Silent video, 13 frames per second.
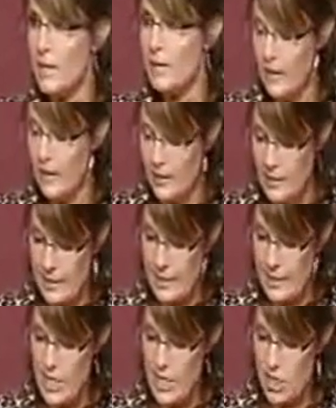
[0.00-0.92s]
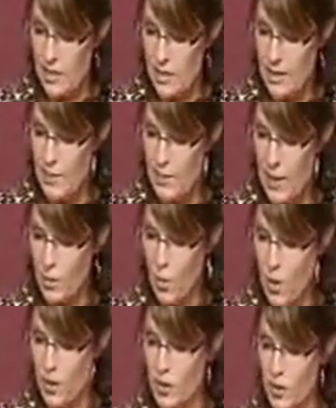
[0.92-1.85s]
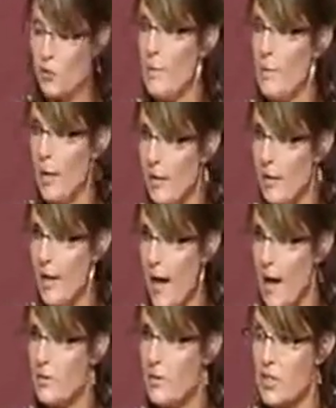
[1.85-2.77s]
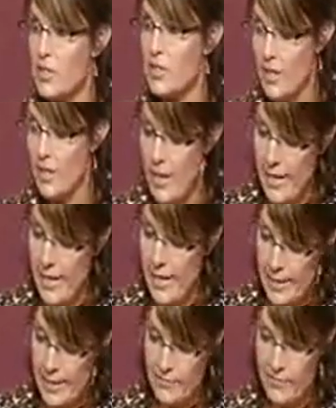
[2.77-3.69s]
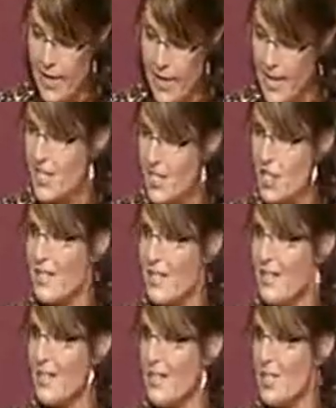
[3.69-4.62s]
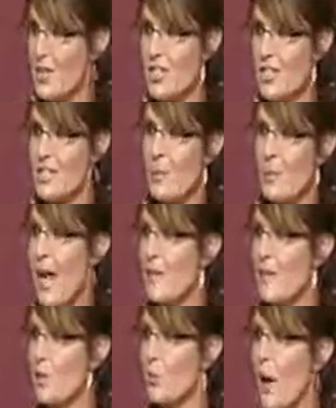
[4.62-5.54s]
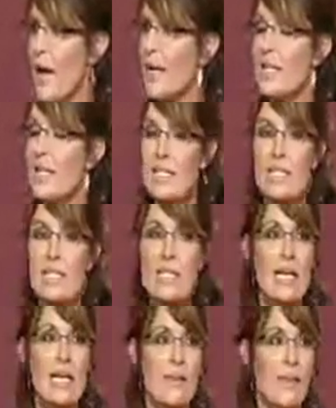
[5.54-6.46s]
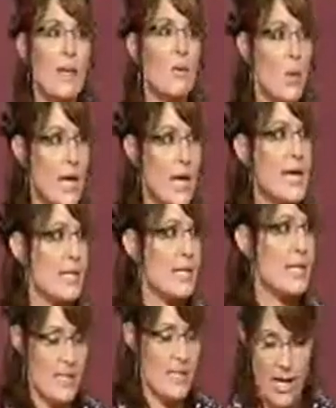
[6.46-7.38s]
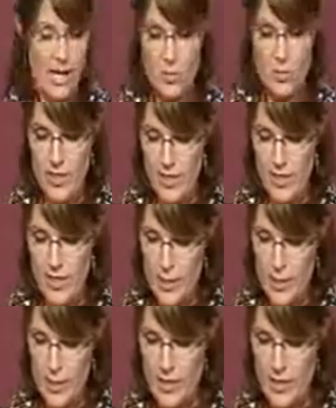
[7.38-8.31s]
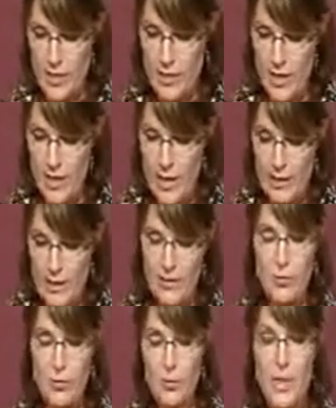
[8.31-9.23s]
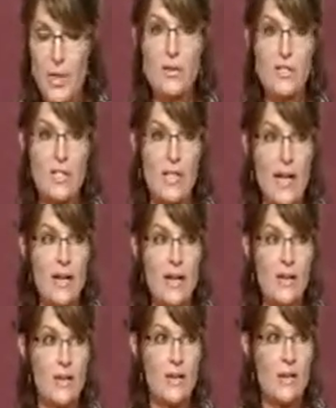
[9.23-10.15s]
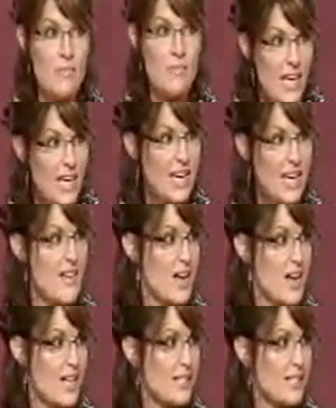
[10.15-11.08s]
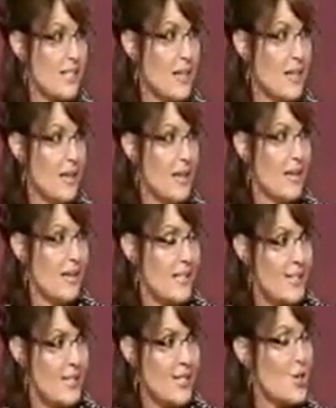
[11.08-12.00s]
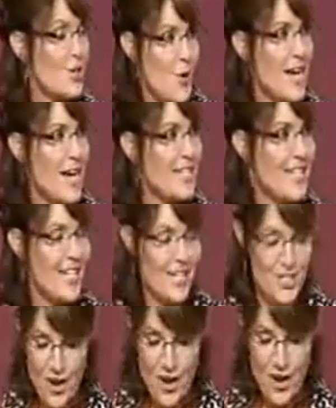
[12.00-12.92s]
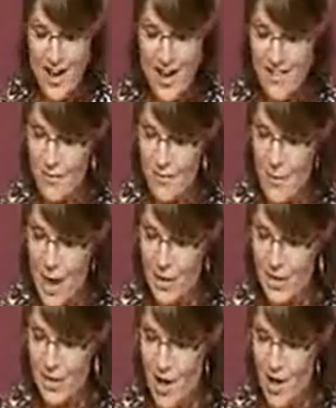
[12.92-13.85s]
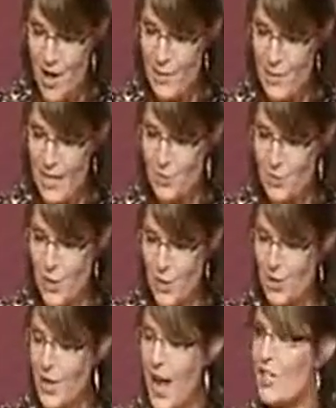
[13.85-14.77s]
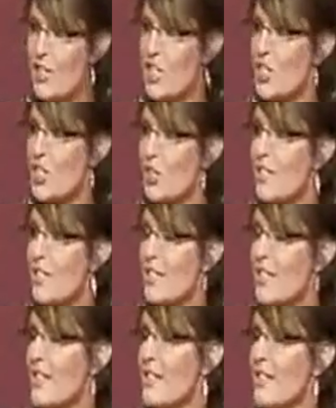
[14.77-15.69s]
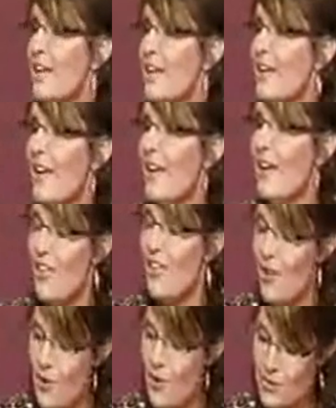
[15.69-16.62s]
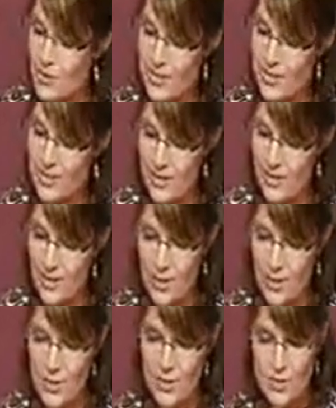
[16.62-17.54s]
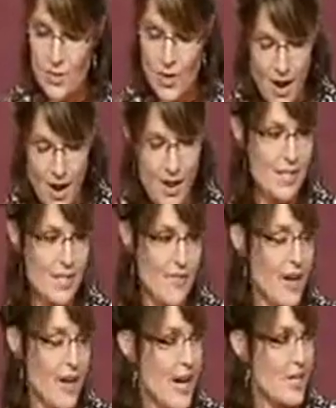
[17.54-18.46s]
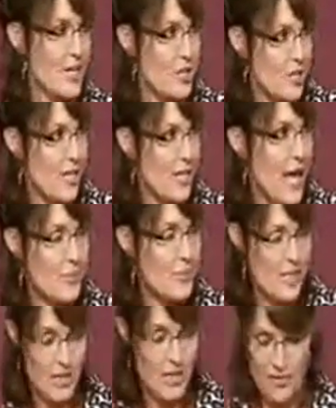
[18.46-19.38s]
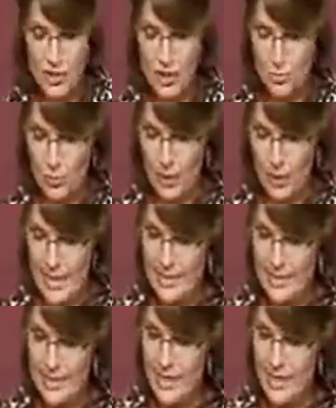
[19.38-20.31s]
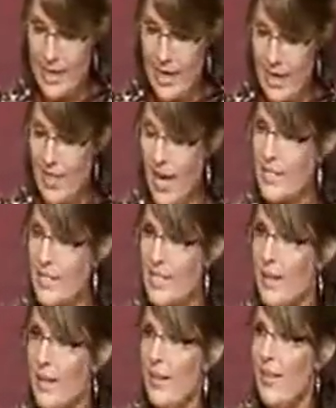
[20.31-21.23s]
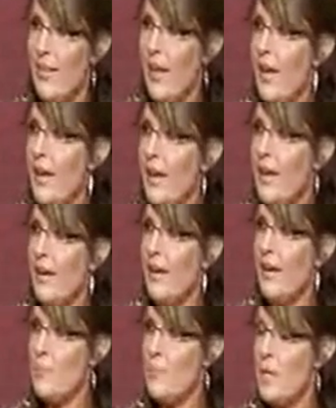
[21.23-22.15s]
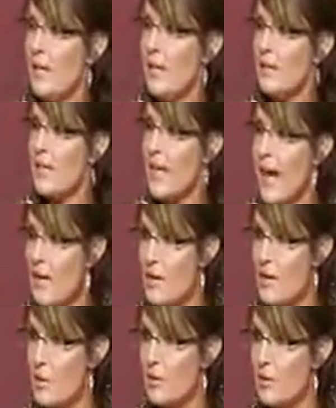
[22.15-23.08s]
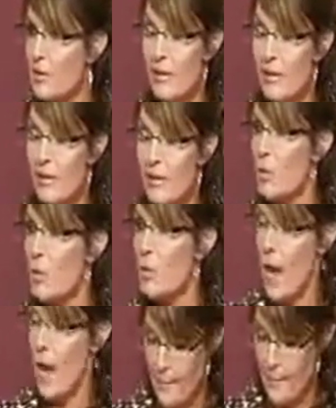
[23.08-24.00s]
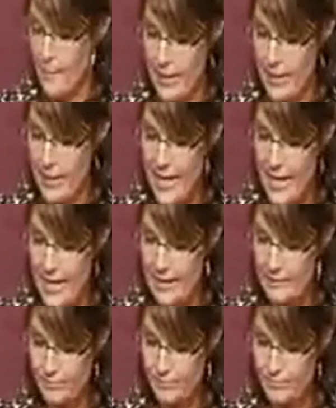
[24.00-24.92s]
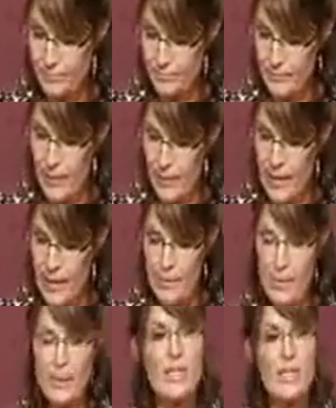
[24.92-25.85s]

indignation about the Wall Street bailouts, financial institutions behaving recklessly, and then we get stuck with the bill. And then 3 years later, many of us still quite ticked off about it all because we don't have assurances that those who caused the financial collapse in the first place, that they are being held accountable and that it won't happen again. But this